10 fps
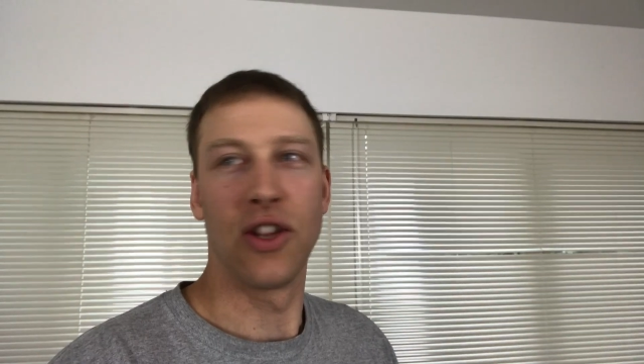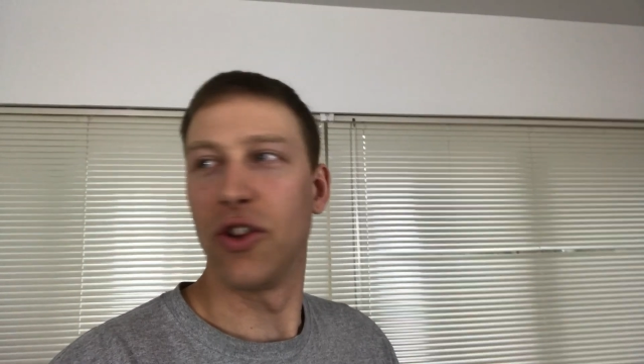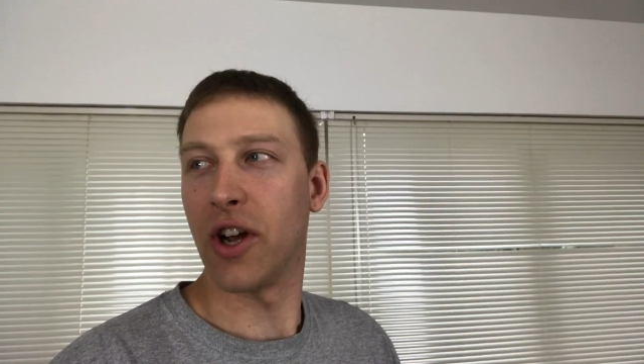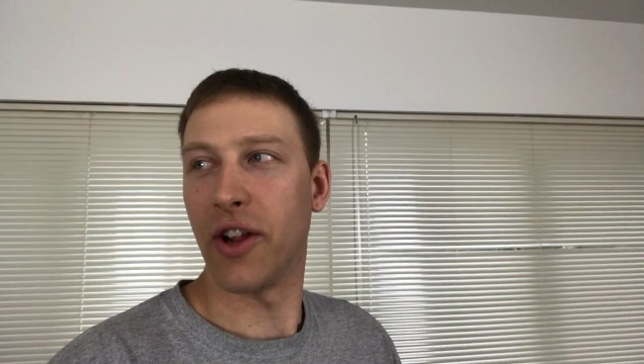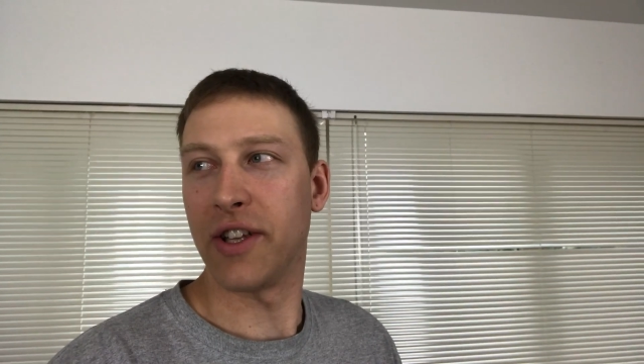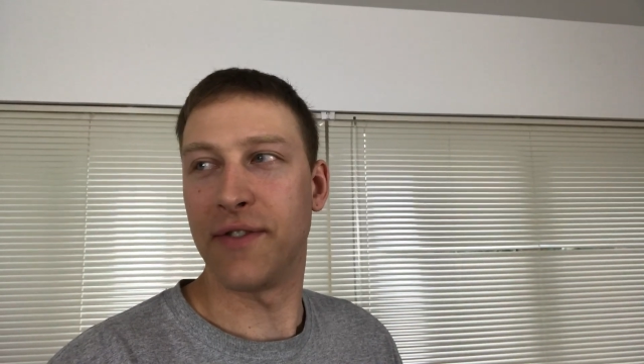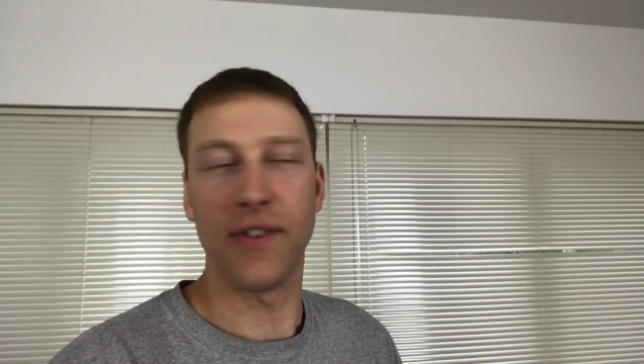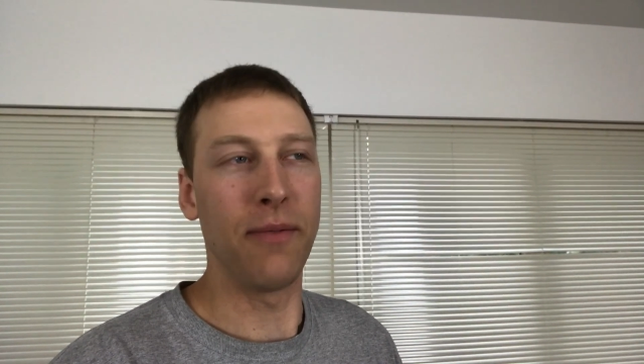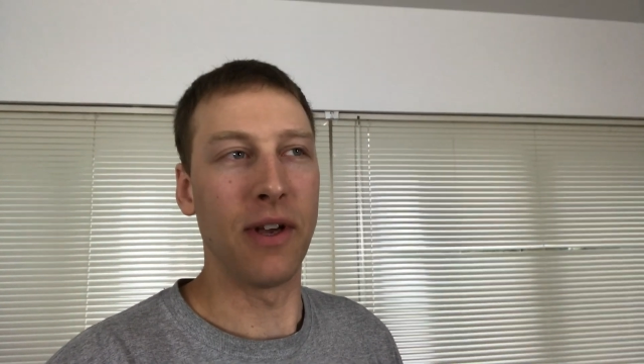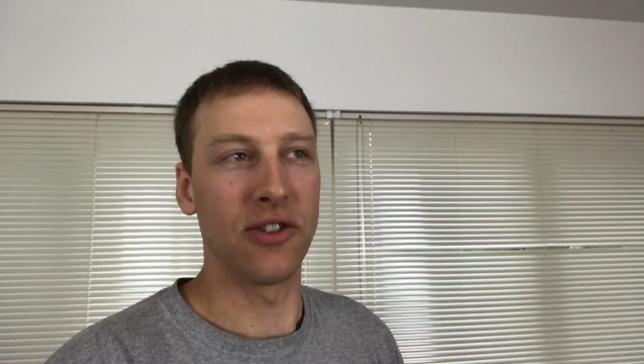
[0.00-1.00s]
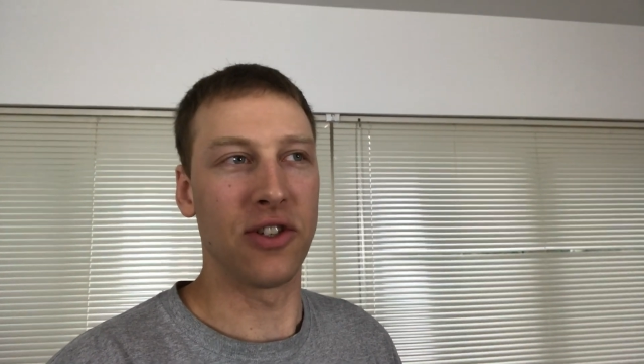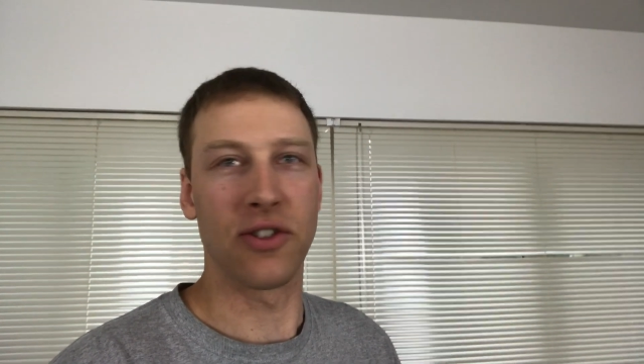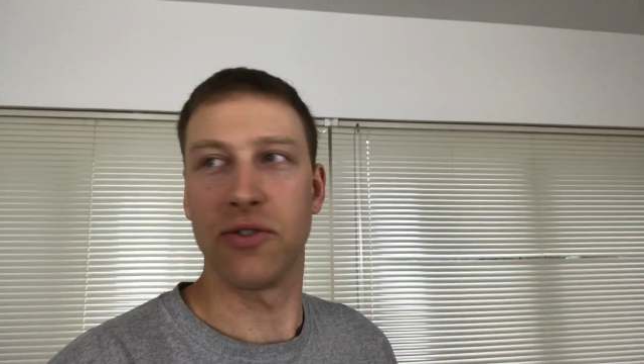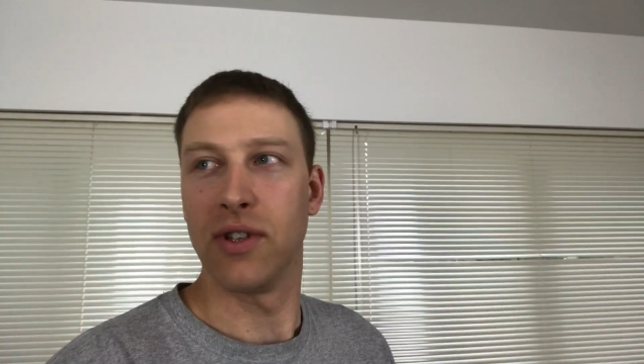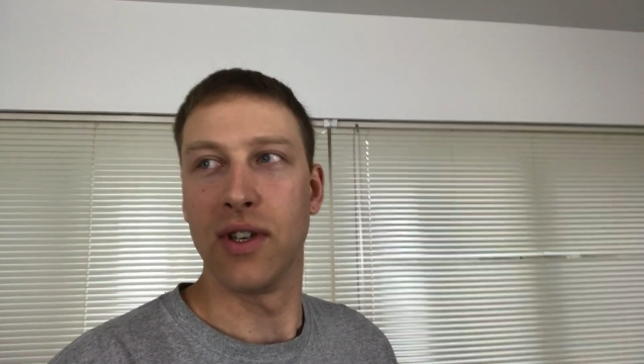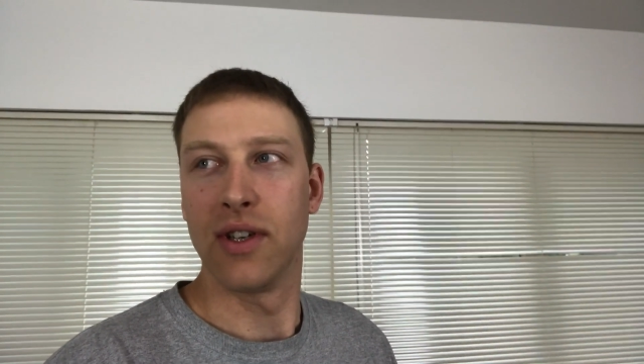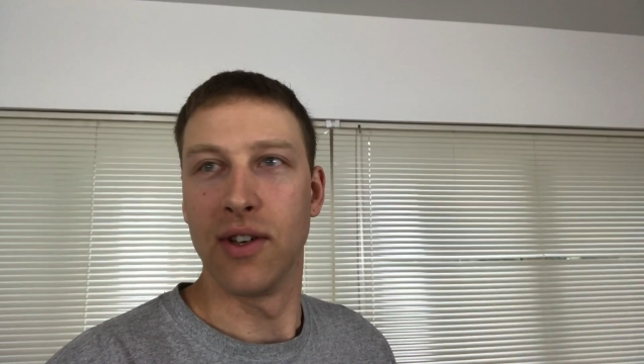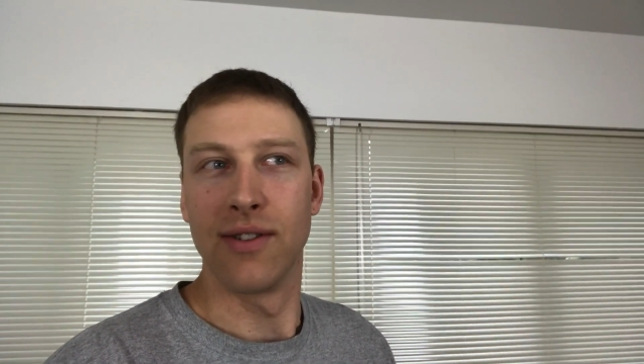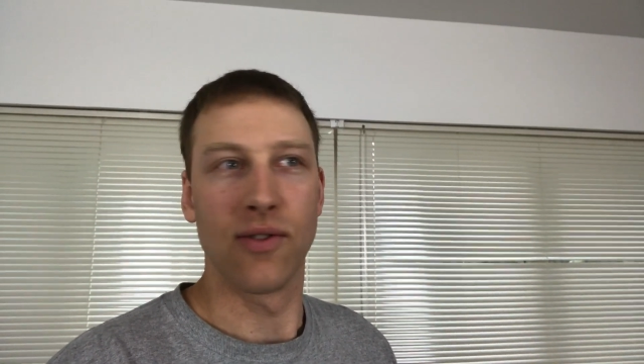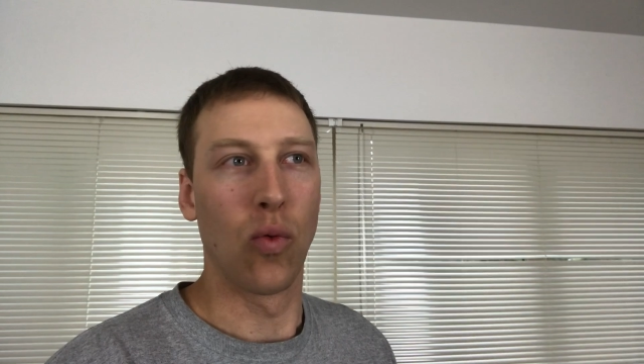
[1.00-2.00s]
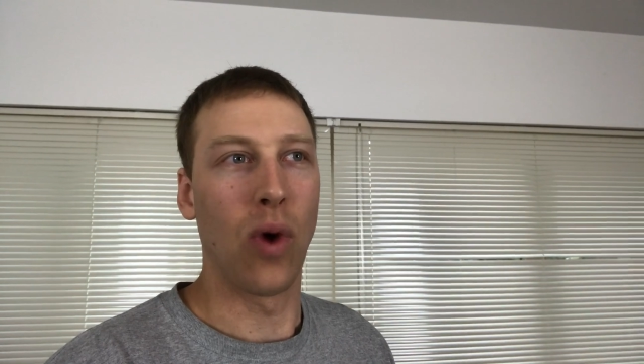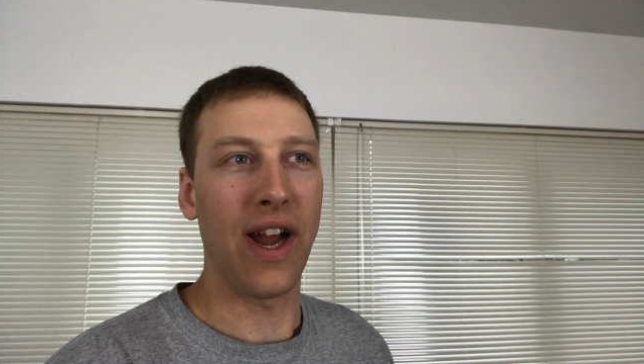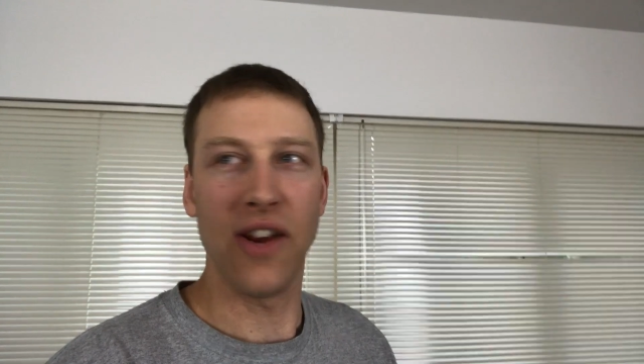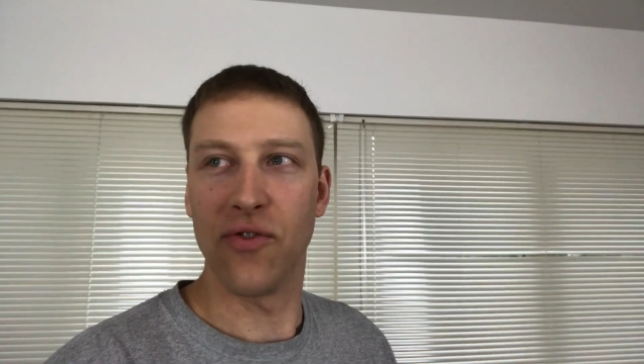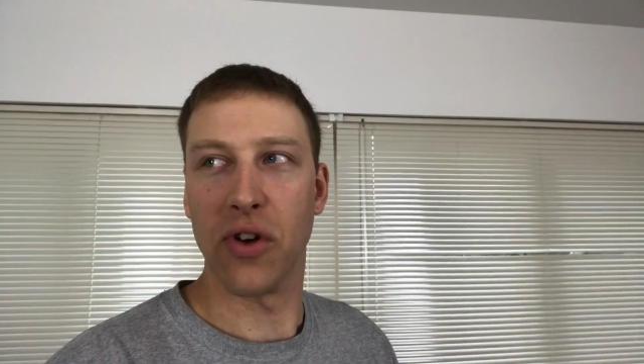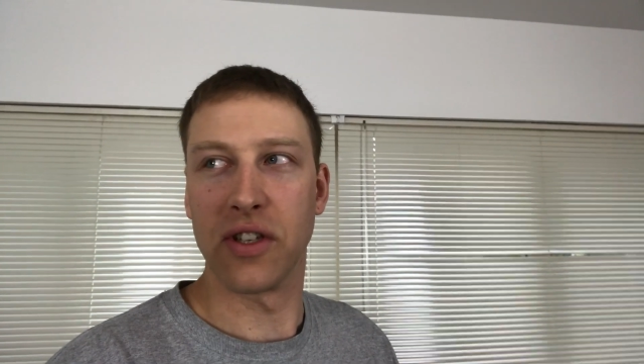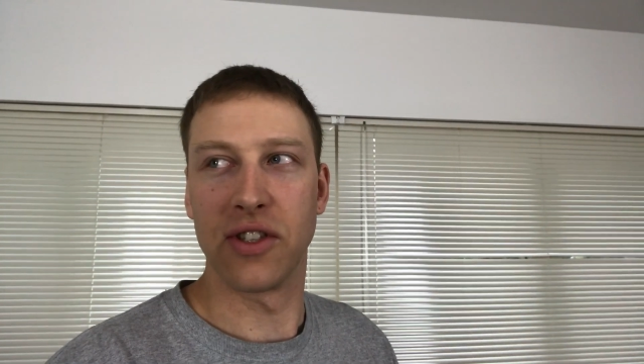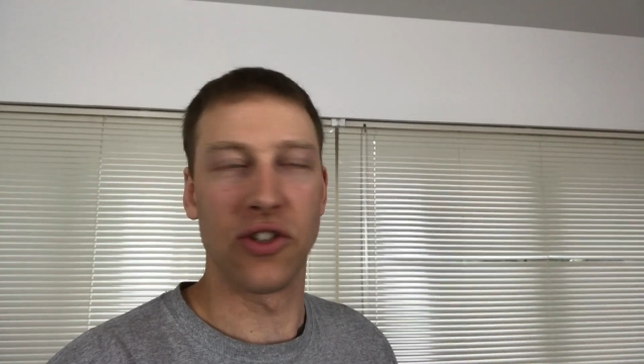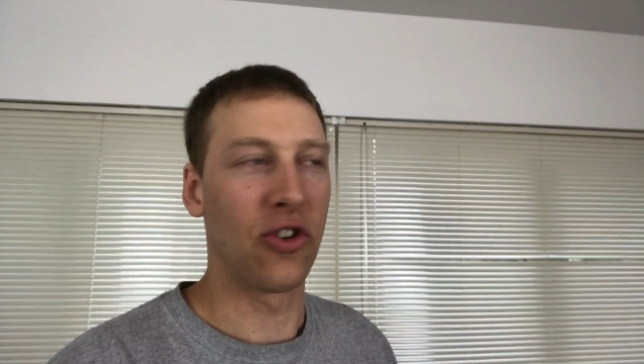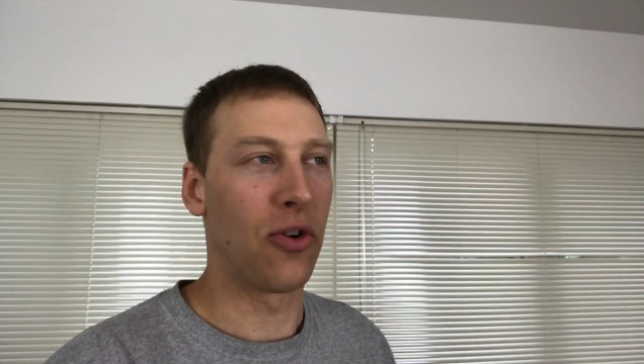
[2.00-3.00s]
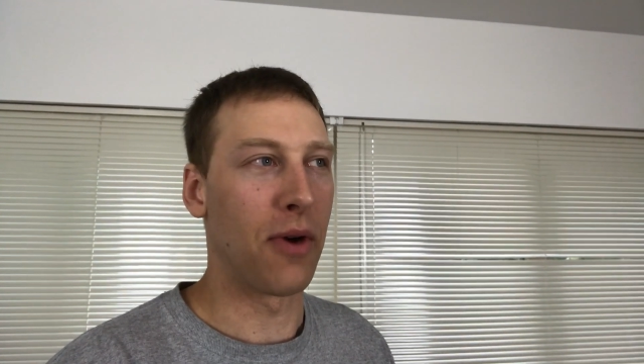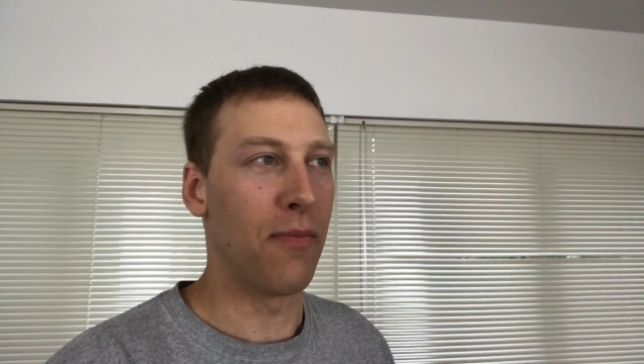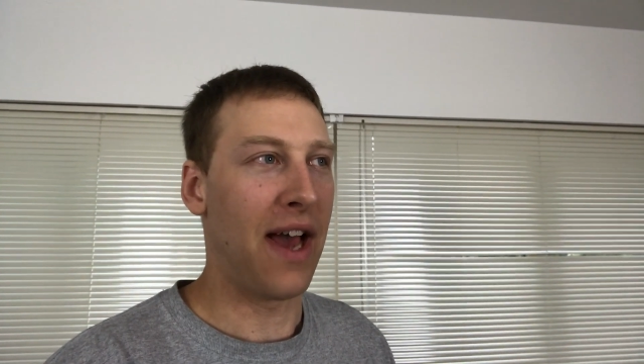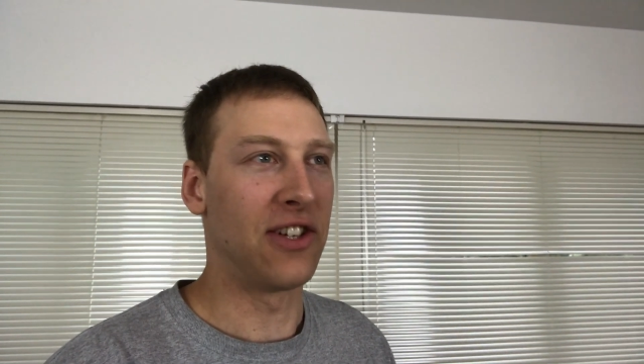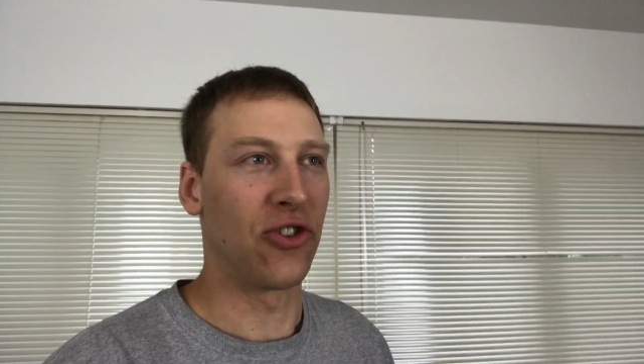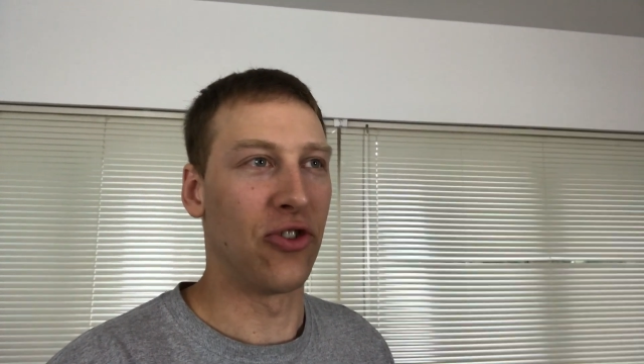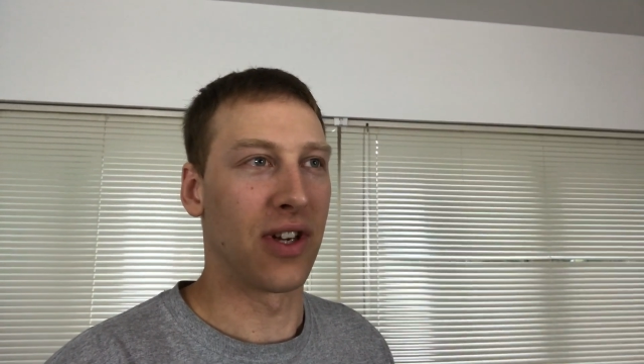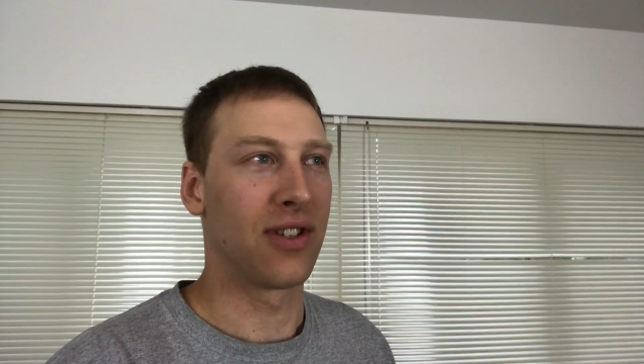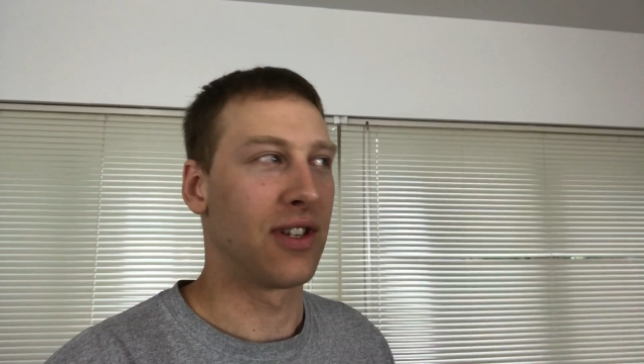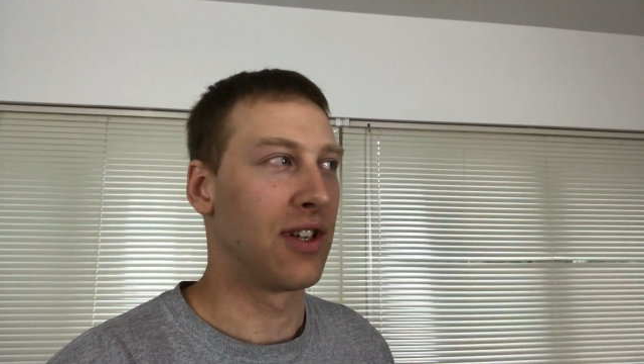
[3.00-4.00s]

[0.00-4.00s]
Look at all these females just waiting for us to show them our magic tricks.